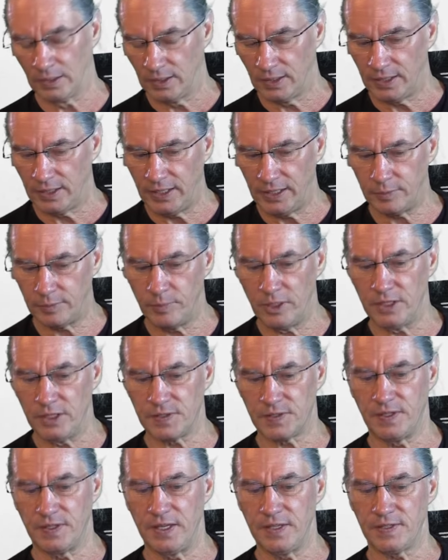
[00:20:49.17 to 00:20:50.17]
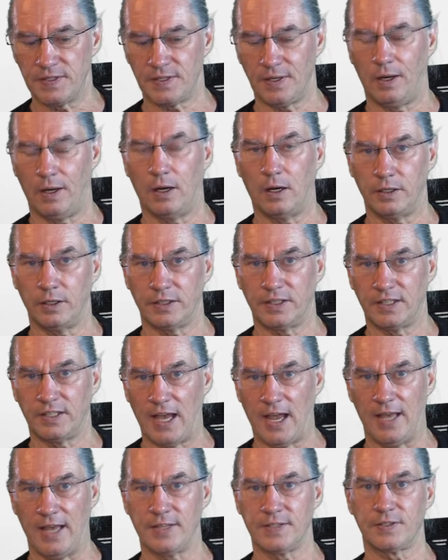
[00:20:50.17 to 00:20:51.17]
It means these are
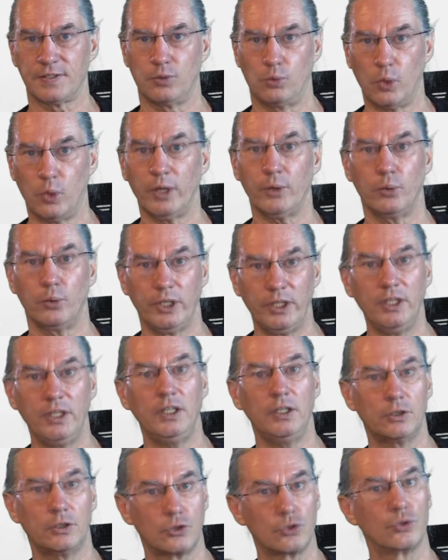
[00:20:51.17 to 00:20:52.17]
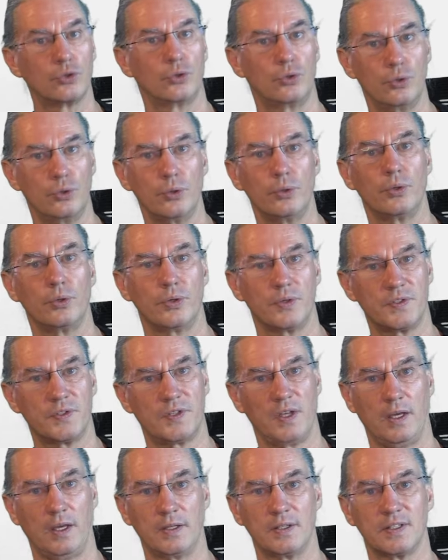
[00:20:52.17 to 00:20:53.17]
tasks where we need to do
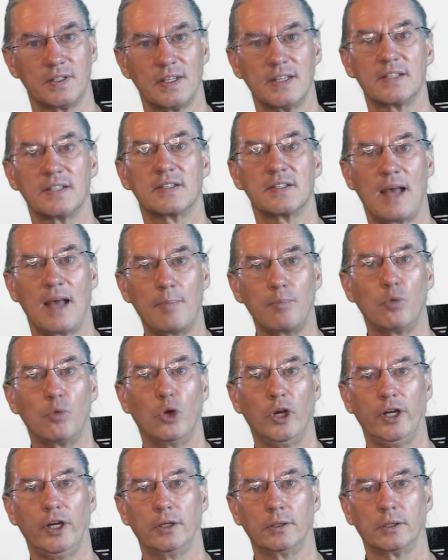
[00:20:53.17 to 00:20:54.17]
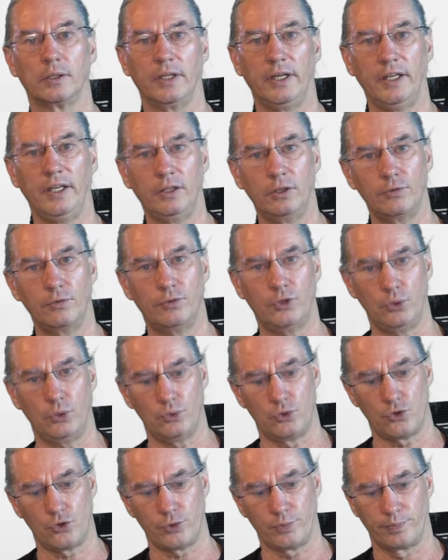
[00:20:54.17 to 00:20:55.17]
things somewhere in the
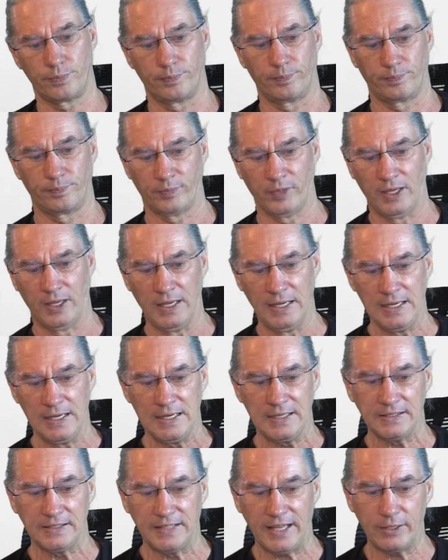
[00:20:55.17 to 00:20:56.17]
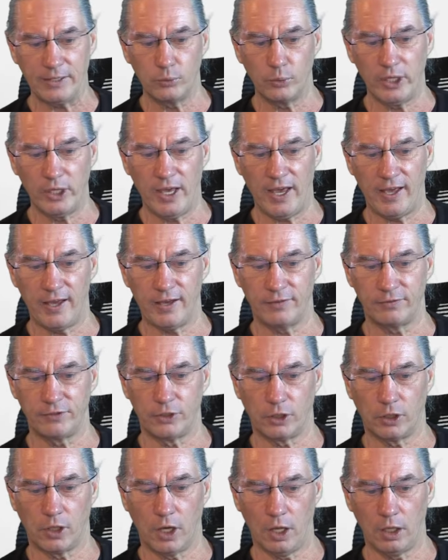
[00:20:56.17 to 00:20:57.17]
future. Then we have the
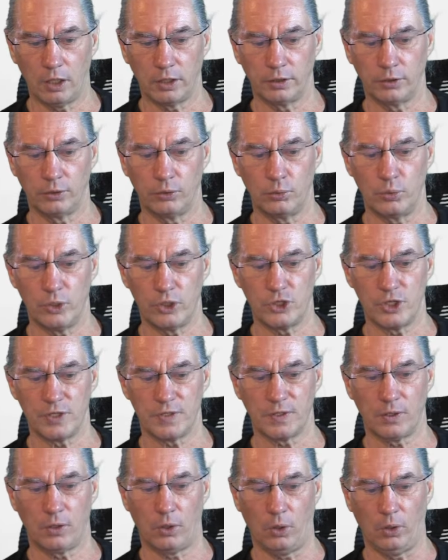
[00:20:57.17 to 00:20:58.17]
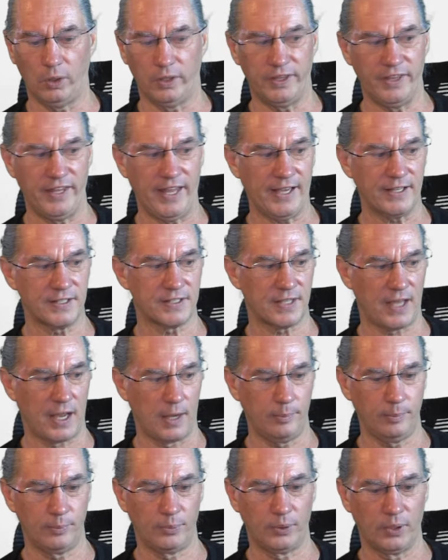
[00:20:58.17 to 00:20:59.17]
column which is called next up.
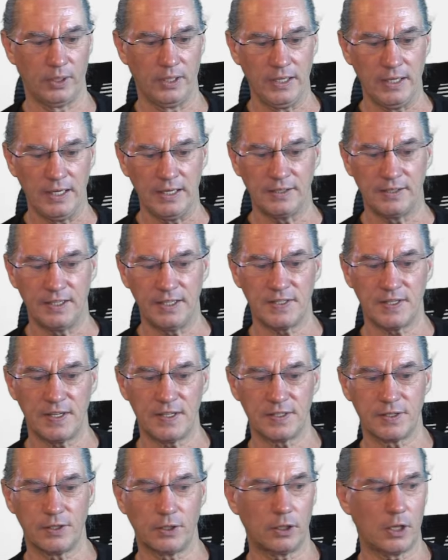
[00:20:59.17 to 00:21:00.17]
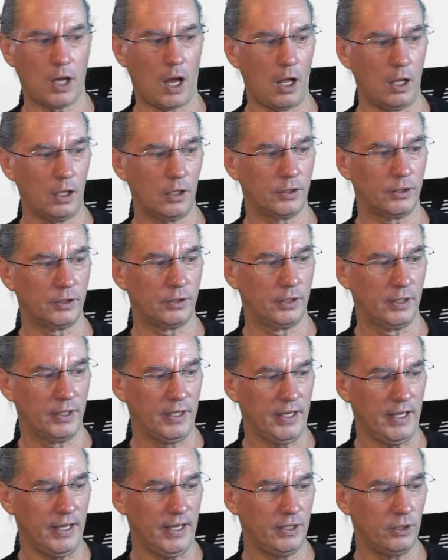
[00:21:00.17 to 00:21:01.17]
This is the column
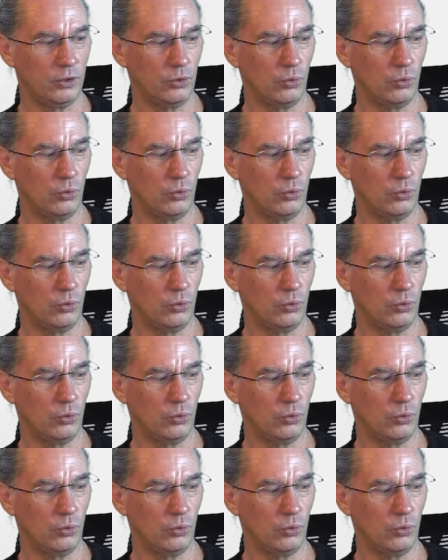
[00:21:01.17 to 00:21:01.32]
in